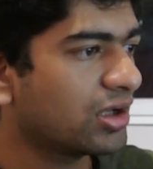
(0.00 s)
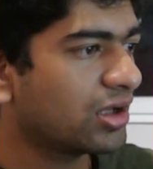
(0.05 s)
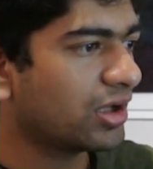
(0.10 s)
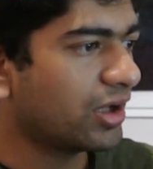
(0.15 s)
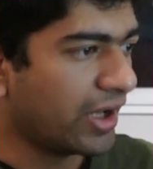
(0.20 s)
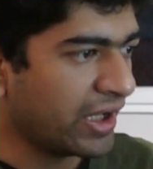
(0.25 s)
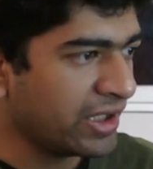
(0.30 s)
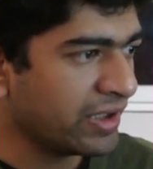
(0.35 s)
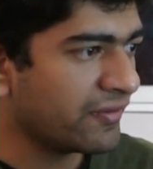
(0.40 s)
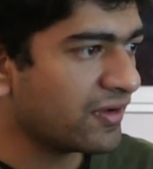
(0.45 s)

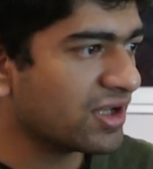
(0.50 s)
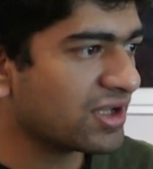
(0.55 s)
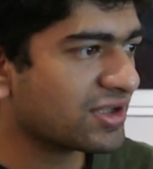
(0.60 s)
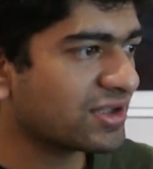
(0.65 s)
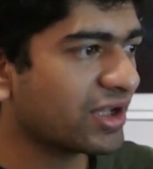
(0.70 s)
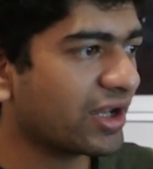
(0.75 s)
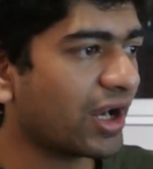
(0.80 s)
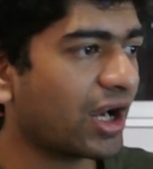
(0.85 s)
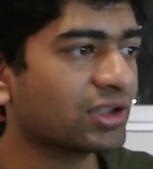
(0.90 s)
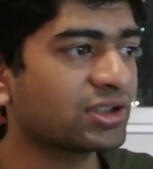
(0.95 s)
Anyways,
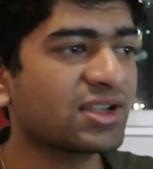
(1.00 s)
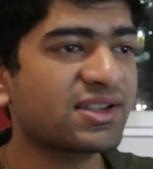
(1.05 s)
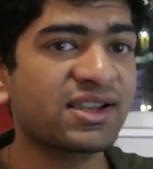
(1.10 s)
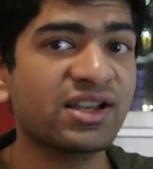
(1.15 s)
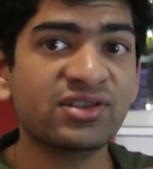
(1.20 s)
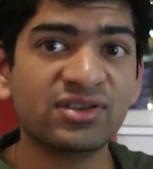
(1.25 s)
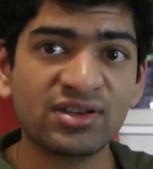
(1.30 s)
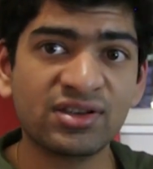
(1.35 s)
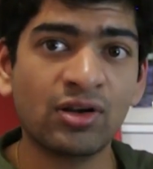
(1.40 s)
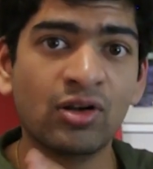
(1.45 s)
the other
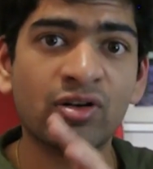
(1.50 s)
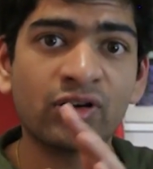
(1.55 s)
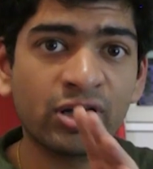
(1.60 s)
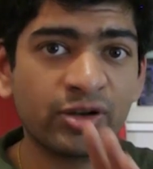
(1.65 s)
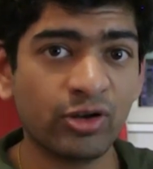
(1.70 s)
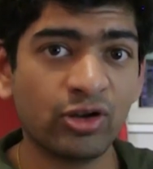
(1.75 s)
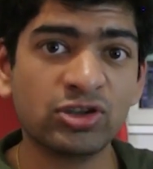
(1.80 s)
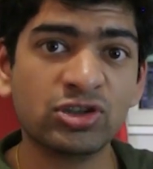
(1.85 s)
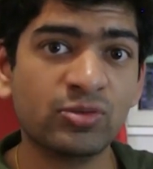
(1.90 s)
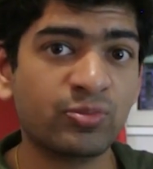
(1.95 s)
sensors
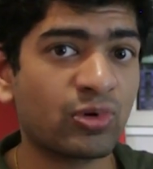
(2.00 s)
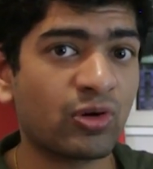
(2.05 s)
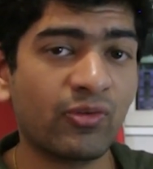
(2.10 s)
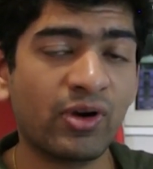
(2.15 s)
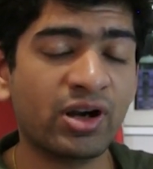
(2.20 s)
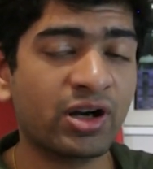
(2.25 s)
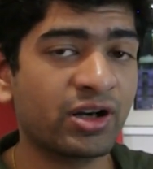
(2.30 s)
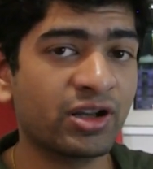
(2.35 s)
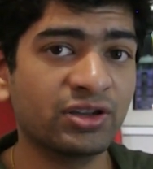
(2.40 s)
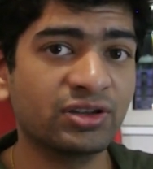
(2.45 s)
are also
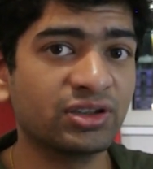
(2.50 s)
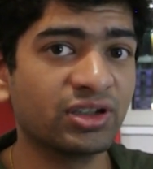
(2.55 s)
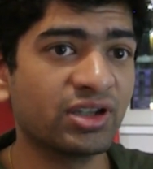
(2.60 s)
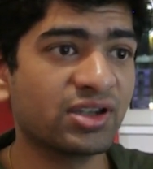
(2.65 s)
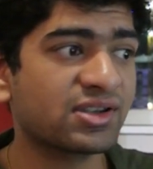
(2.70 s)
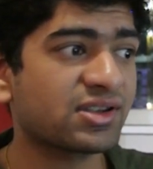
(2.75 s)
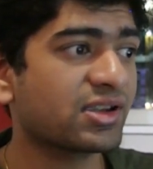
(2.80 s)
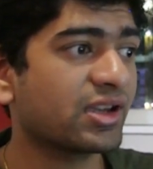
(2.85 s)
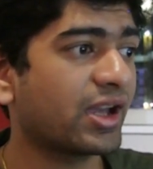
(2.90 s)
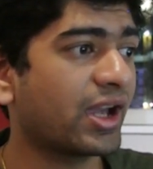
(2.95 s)
provided in
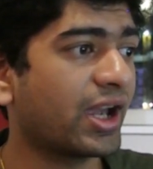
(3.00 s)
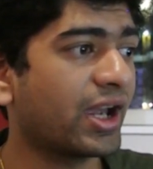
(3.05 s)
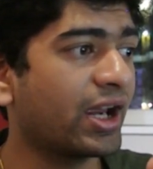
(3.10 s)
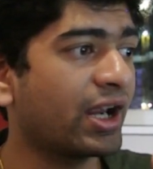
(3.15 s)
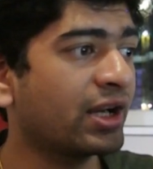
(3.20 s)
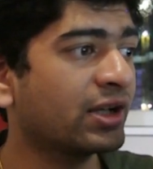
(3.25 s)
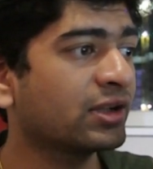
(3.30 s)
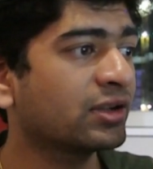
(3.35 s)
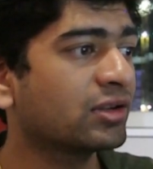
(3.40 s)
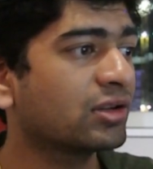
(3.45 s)
this,
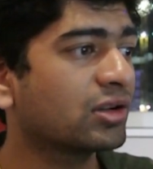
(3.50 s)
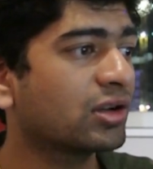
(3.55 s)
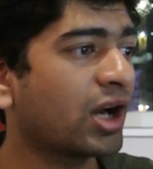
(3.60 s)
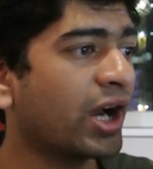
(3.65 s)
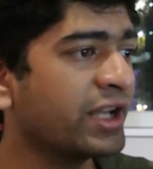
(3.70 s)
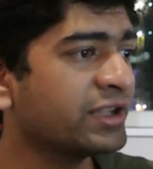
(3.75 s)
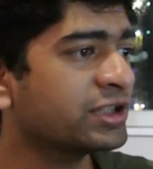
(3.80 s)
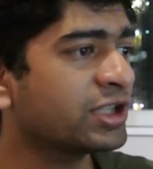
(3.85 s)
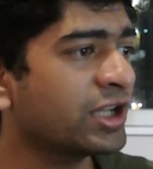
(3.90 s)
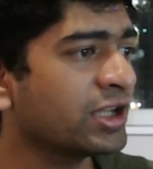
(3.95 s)
and
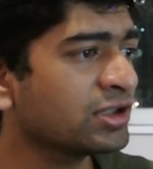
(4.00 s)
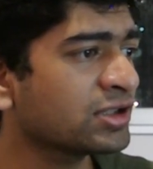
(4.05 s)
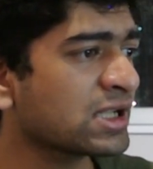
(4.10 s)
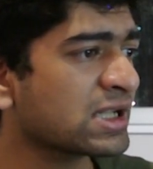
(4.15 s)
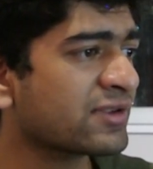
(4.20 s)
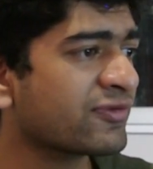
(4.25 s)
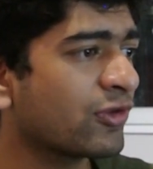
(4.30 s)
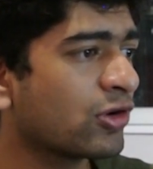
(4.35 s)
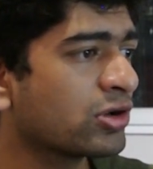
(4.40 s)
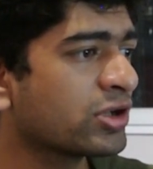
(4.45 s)
I think
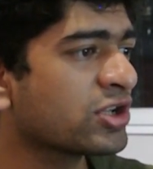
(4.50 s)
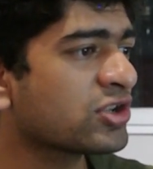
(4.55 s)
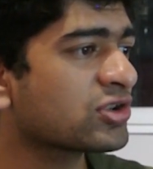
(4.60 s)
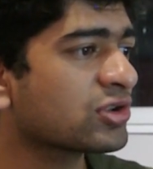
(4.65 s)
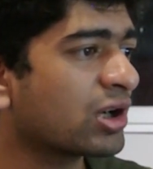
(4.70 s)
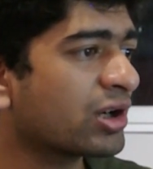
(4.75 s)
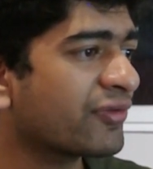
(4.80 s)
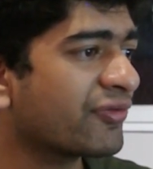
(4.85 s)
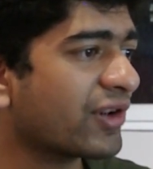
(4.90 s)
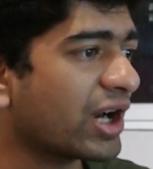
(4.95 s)
this phone is
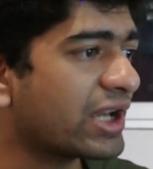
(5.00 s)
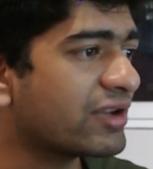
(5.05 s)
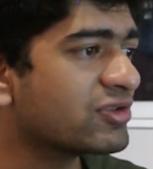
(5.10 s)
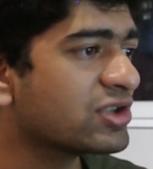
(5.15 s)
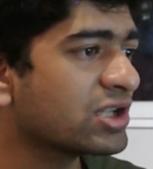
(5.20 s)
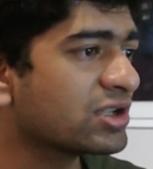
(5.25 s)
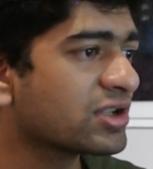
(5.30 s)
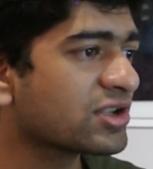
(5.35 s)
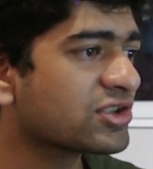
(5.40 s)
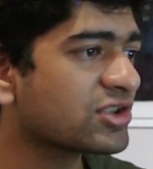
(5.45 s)
not 5G,
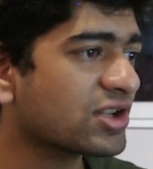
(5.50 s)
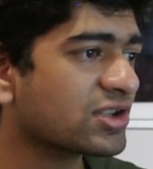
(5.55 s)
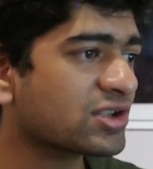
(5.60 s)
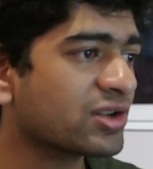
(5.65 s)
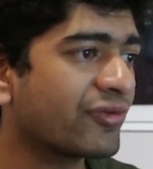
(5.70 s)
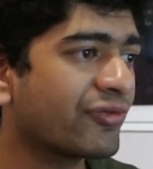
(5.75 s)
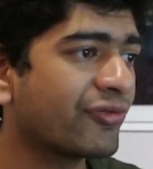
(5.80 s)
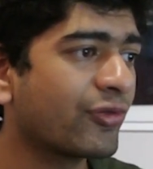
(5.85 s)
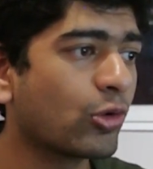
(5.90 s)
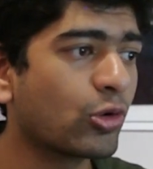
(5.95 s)
it is just
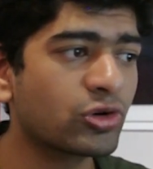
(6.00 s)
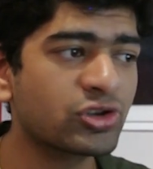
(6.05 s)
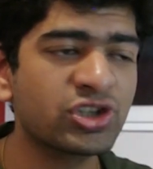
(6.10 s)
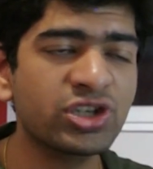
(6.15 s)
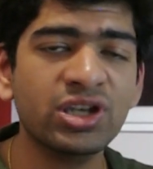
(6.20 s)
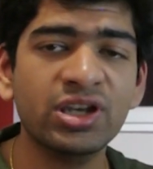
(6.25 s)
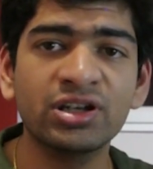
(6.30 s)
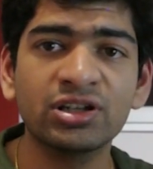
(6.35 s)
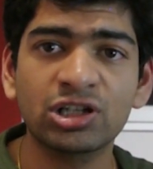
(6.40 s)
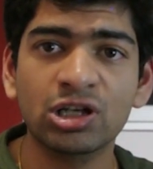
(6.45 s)
a
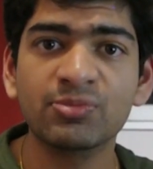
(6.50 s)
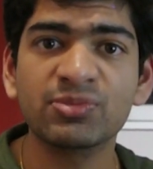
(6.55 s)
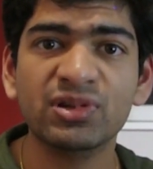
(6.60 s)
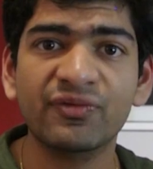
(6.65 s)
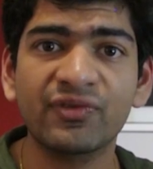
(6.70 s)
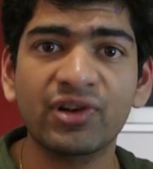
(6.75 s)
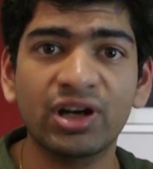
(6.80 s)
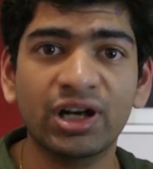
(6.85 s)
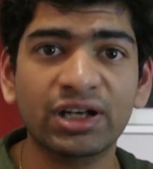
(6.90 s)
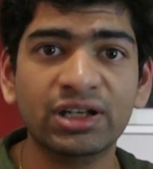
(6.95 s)
4G in terms
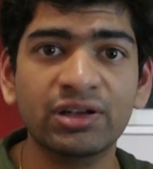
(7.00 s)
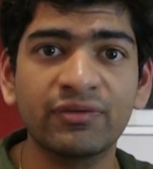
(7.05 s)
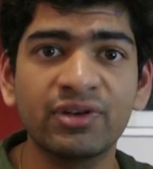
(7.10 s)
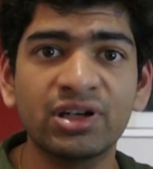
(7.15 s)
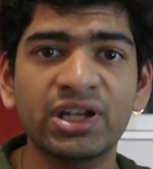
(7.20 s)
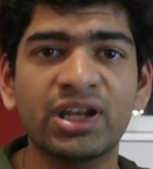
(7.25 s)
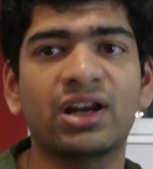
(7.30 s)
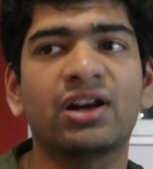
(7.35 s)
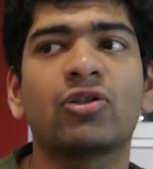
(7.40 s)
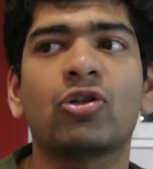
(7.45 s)
of
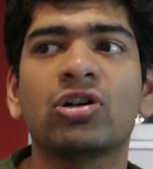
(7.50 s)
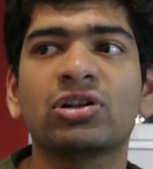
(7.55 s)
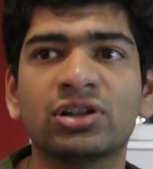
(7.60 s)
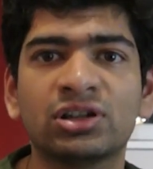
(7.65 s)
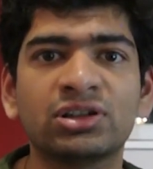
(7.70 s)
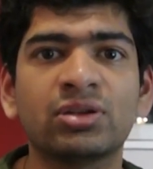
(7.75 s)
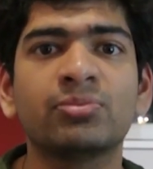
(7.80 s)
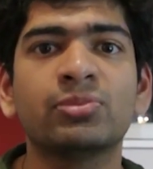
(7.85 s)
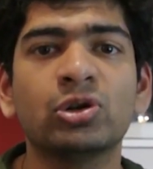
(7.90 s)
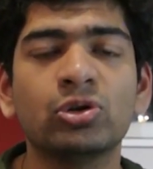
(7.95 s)
connectivity, and all
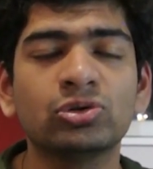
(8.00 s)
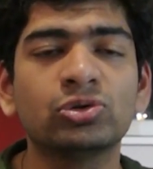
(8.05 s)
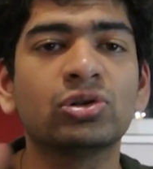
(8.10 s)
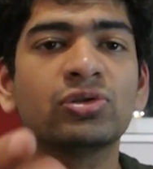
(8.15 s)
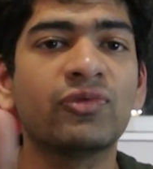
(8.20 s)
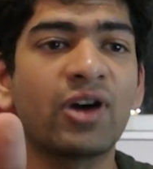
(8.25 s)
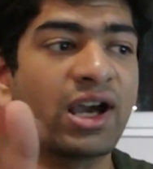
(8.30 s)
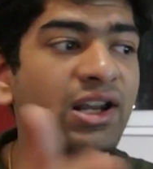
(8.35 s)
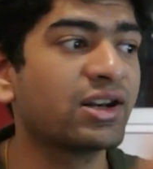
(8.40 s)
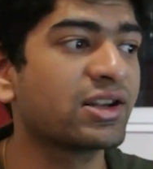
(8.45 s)
other
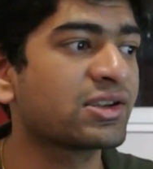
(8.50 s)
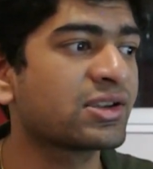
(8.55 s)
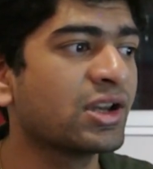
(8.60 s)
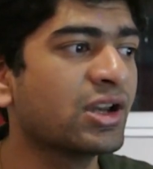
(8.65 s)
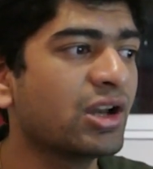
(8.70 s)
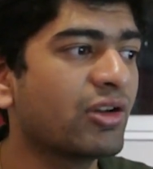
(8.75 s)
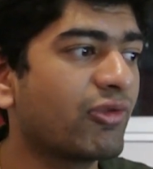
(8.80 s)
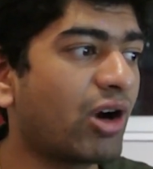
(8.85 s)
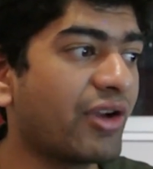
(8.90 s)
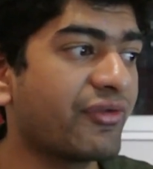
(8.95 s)
Bluetooth, wireless,
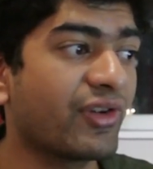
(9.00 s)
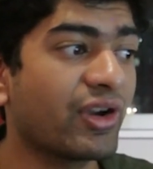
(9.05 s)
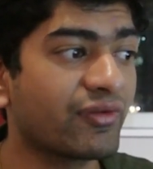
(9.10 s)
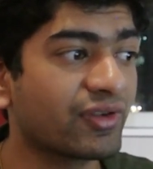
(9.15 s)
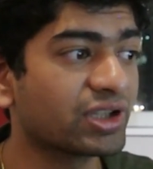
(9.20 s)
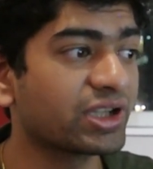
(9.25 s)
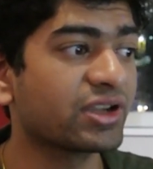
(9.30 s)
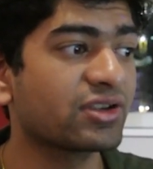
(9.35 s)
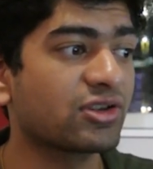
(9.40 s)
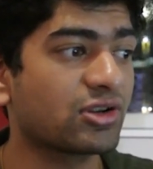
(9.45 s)
Wi-Fi,
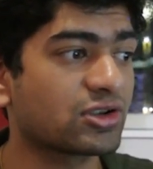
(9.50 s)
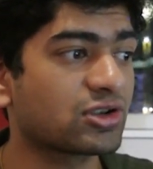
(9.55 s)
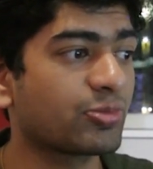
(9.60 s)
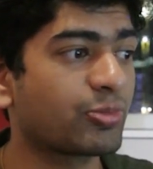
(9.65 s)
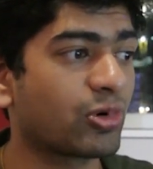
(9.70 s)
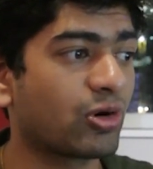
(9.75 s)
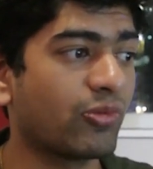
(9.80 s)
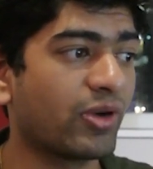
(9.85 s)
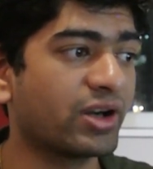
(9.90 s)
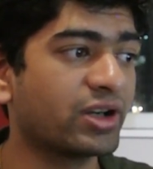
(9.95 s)
everything is also
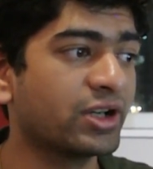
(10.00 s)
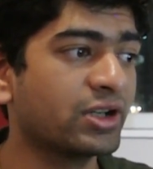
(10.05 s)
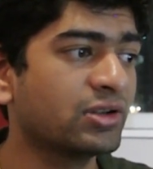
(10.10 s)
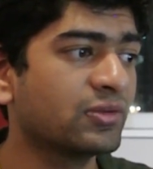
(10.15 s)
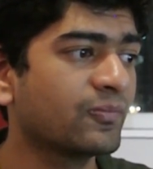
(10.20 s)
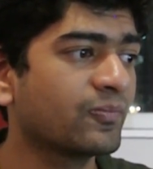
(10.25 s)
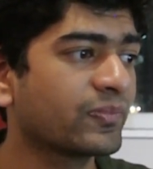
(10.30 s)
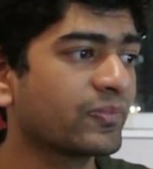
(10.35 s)
provided.